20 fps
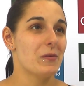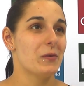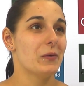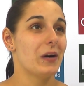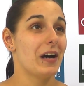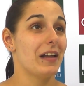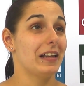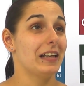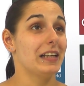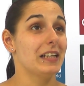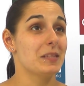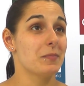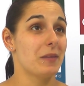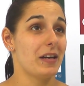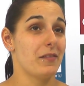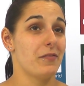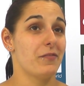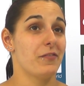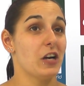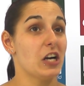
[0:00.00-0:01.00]
Well, it is
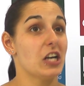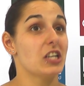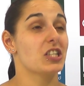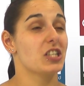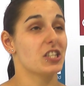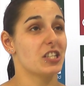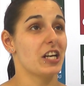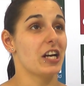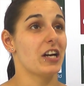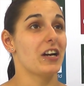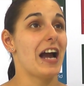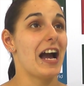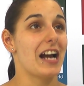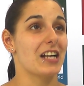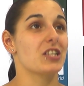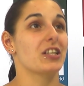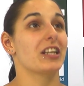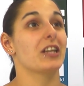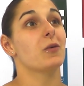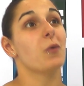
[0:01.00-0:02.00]
my first year
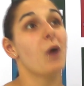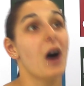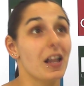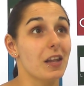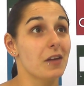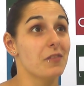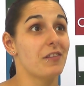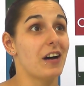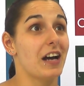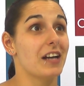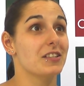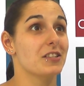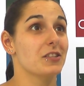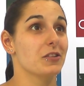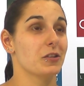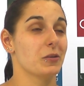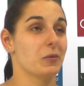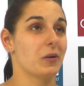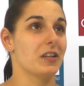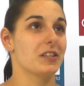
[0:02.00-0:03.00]
actually qualified to
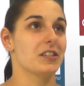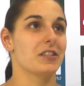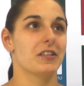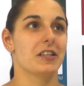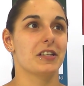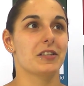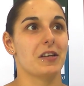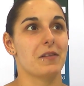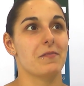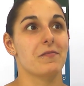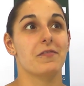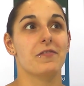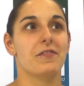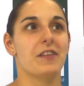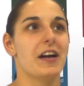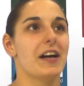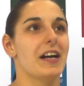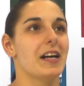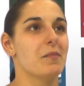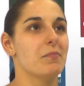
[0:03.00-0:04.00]
do the World Series, so I'm
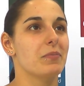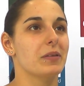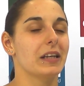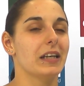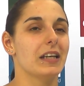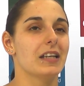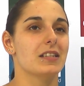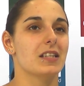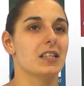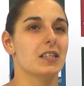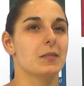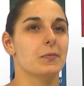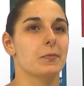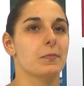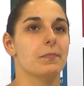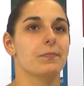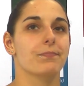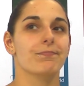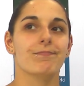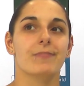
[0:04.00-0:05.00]
very pleased.
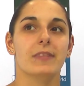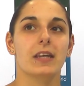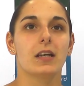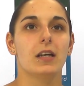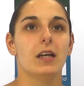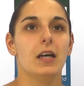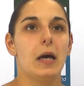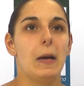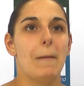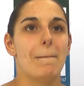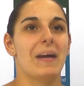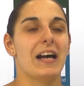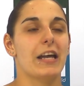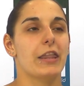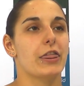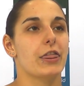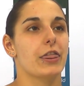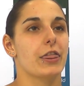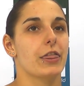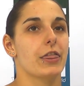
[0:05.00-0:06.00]

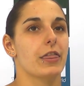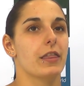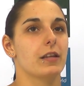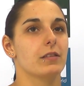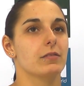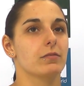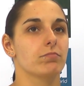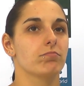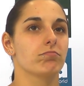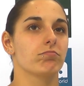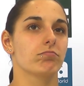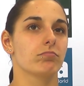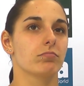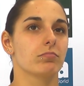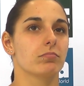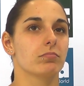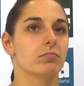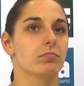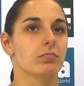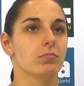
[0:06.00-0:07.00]

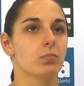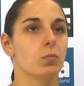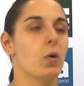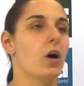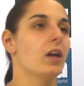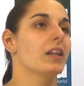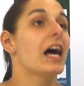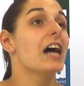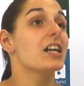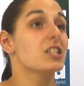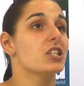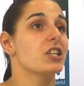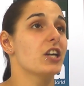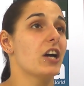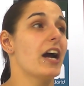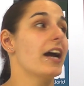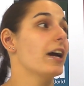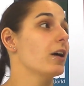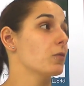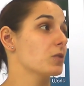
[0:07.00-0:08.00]
Last
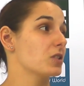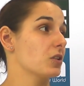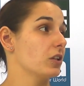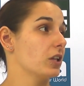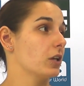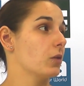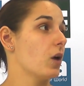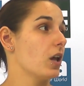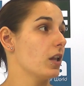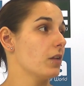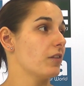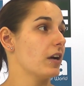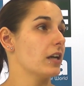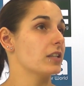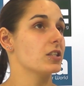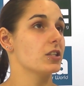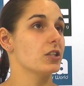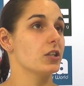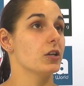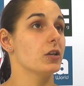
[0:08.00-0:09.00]
year I was only
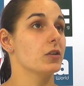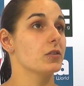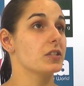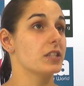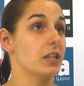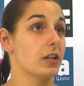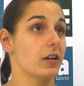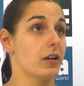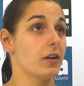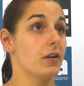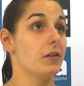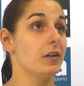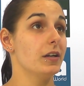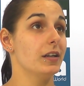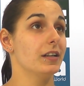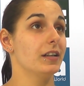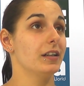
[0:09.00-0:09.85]
qualified to do synchro,